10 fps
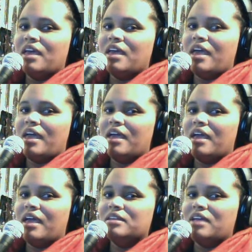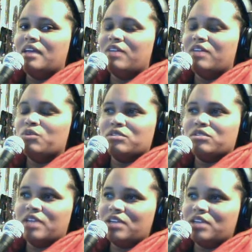and through an
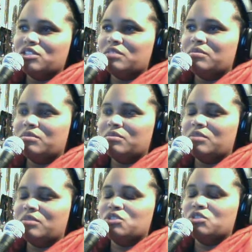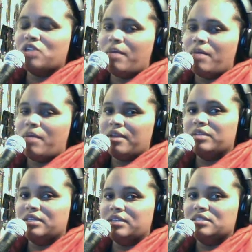altercation, he was shot by the
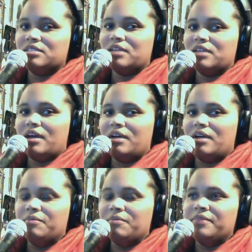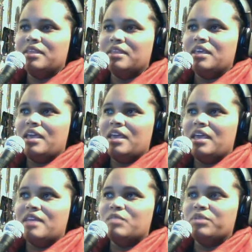police. And
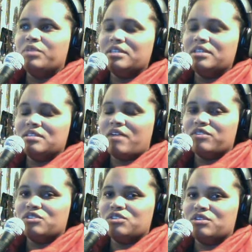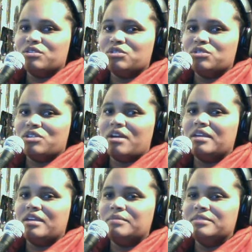the police officer who shot
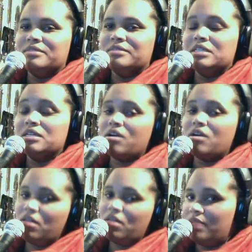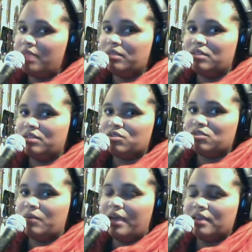him didn't call an ambulance
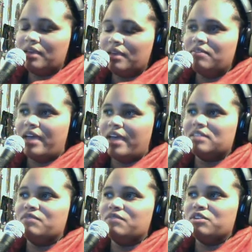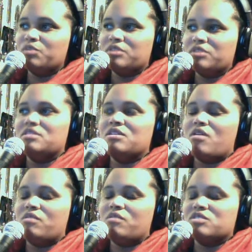right away. In fact, the first person he
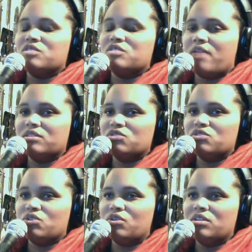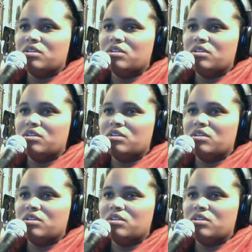called was crowd control.